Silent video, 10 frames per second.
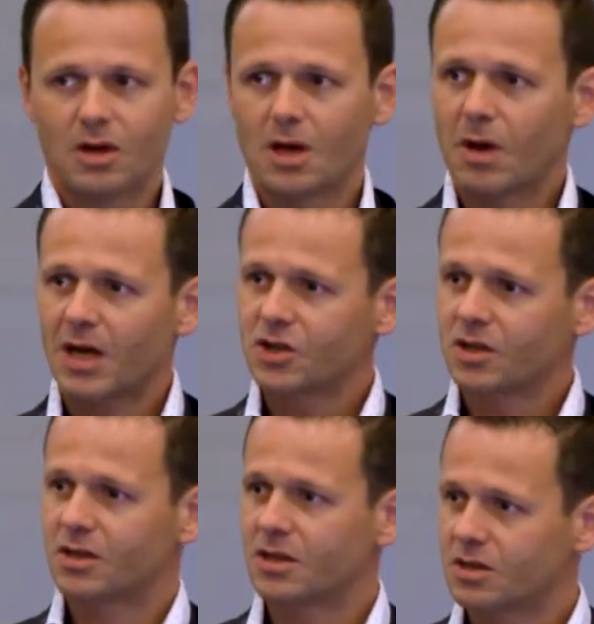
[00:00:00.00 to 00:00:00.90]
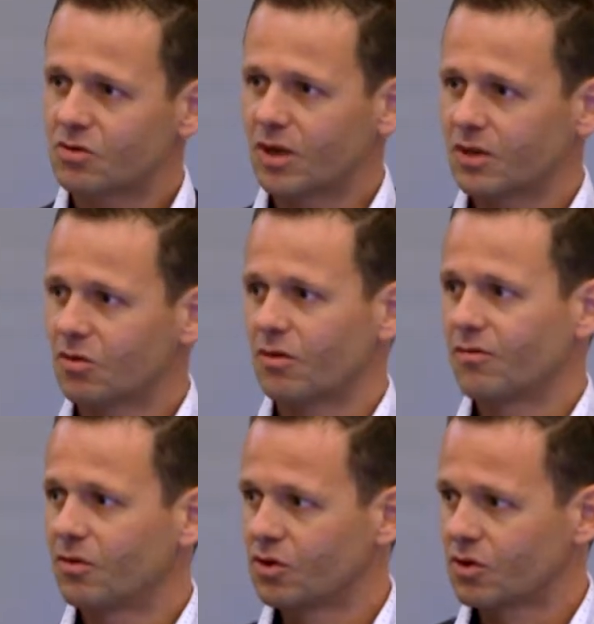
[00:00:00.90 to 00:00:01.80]
imagine a district or
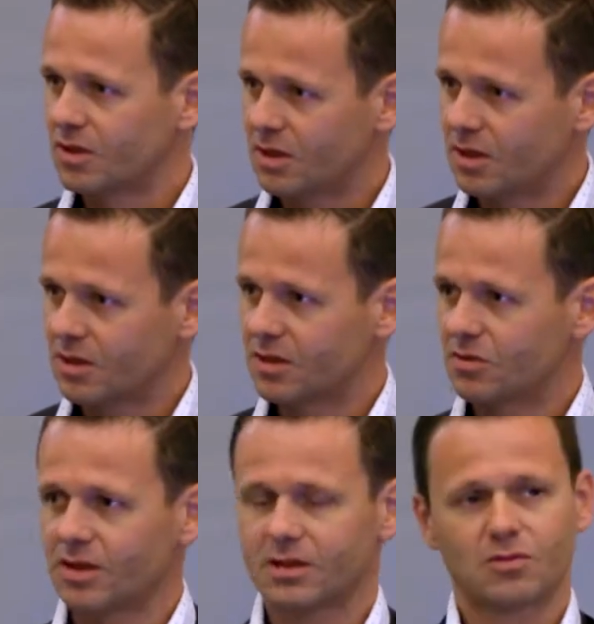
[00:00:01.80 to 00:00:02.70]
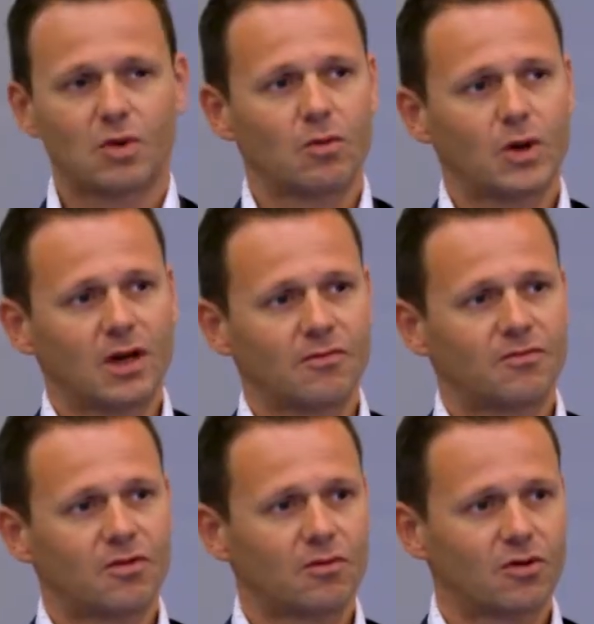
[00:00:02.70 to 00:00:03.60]
future city districts where we have
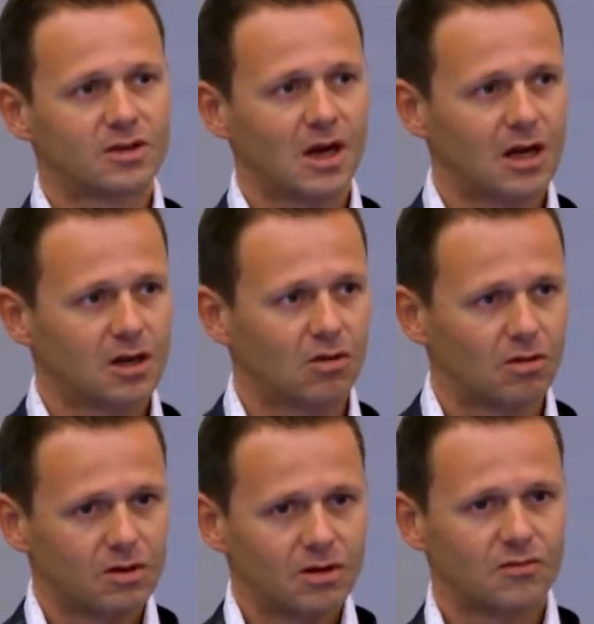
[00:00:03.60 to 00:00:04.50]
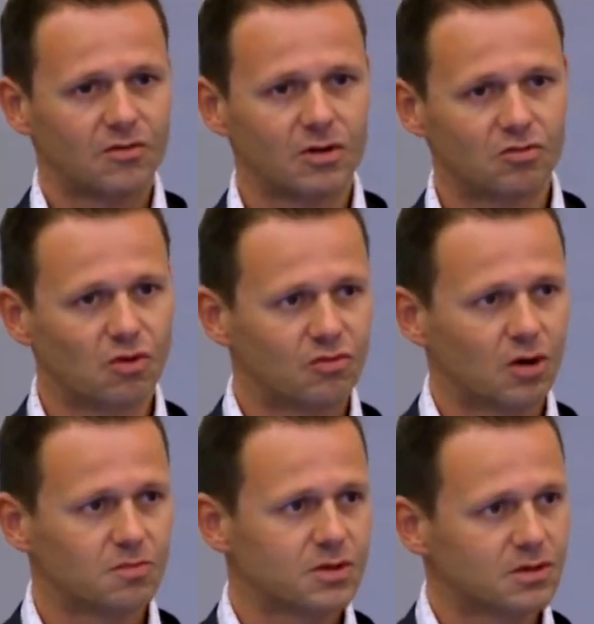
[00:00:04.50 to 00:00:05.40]
photovoltaic on the different
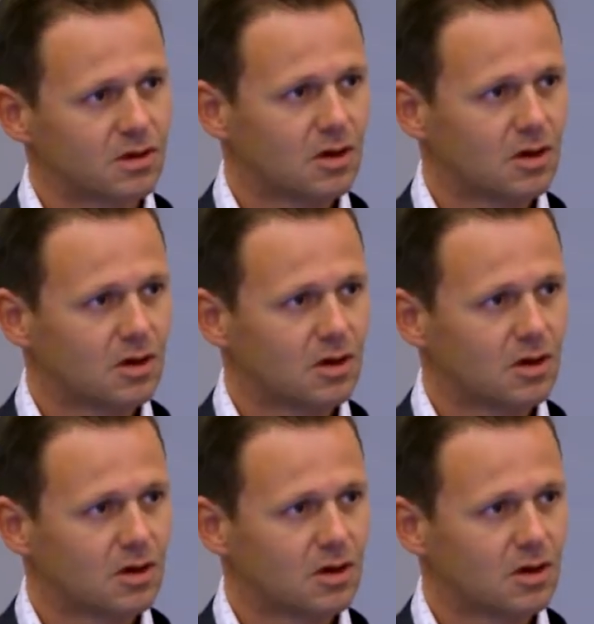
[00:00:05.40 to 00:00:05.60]
rooftops,